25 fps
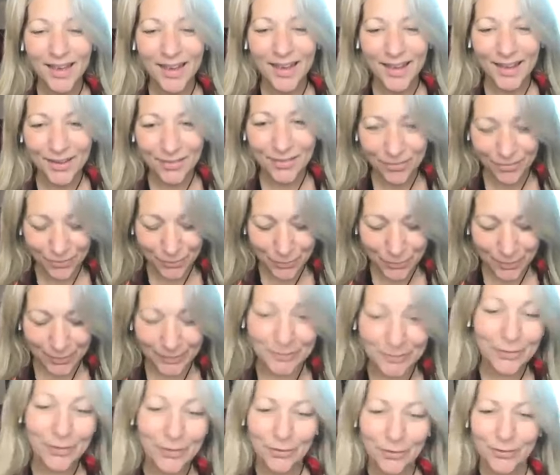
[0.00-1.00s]
Hey
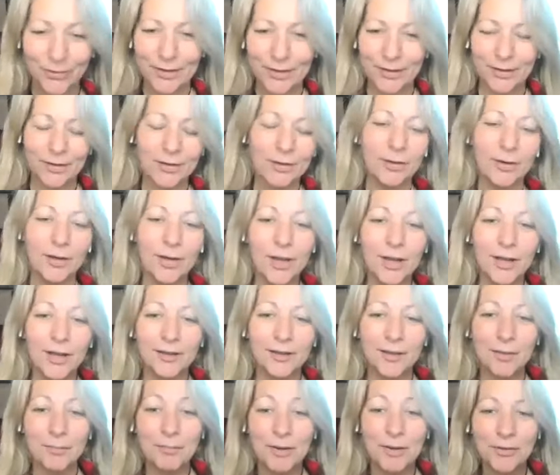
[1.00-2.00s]
everyone, Corrie here,
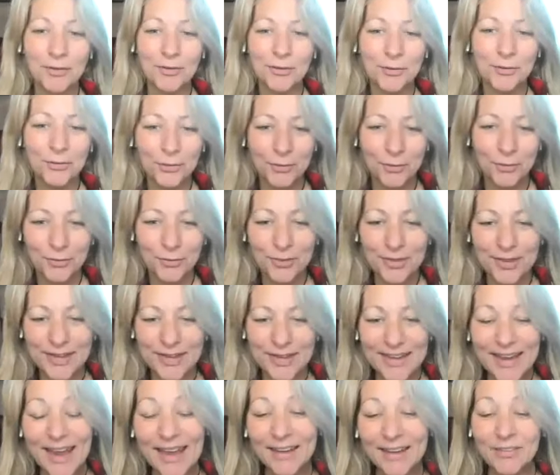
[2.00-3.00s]
coming in to do
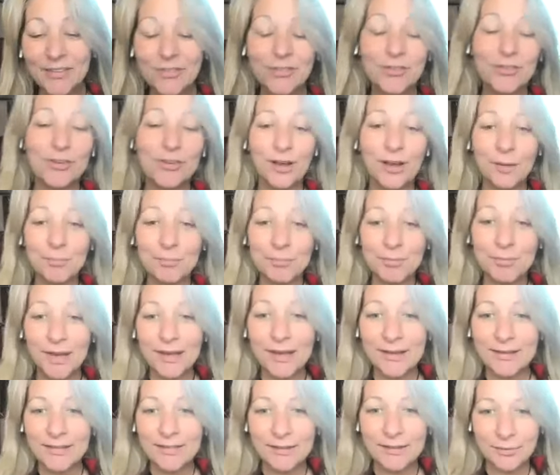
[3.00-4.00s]
the energy
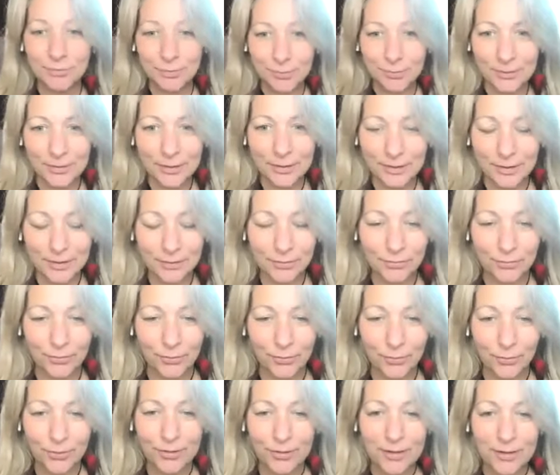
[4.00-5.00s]
update. This one is
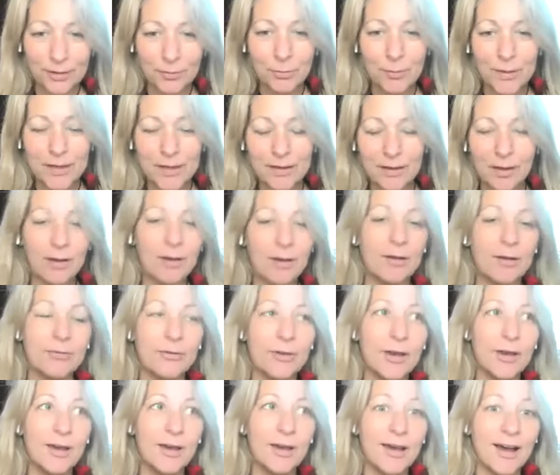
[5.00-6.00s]
for the week
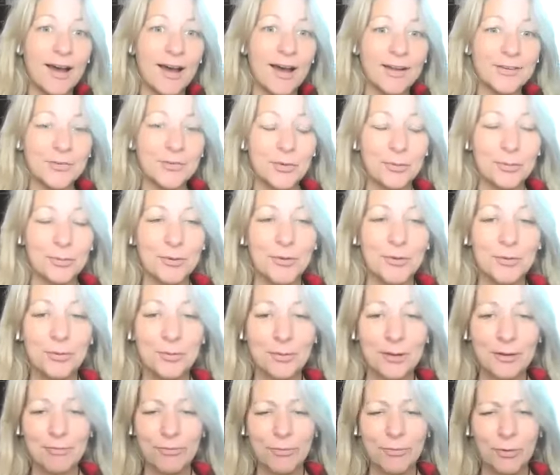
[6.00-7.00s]
of October
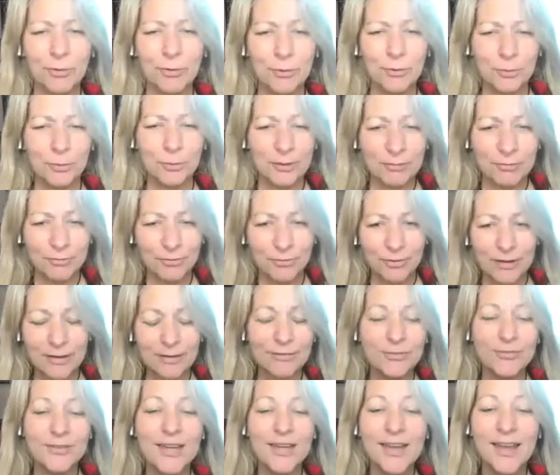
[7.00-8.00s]
24th,
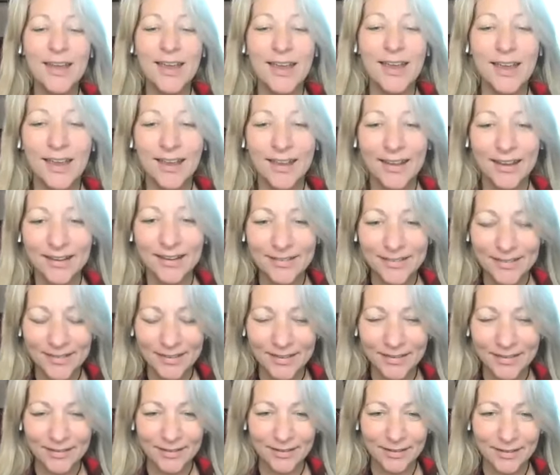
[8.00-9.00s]
25th, and
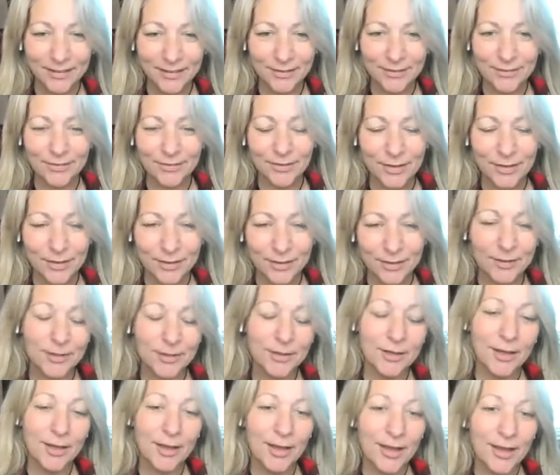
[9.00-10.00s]
it is
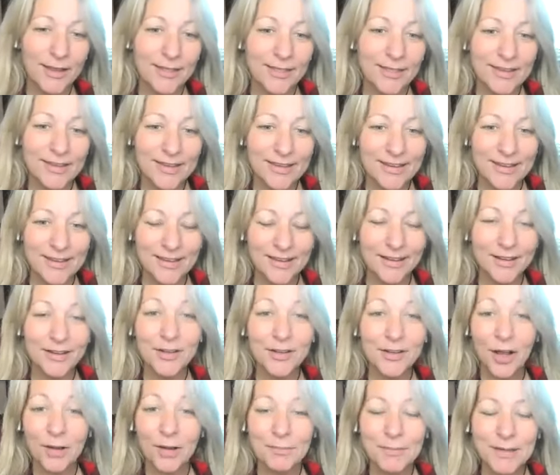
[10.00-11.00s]
in the
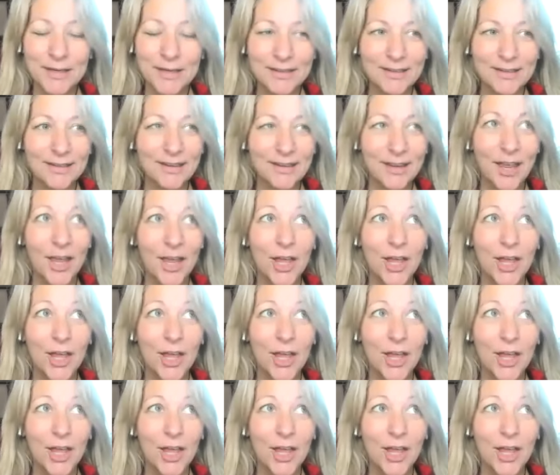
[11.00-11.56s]
coming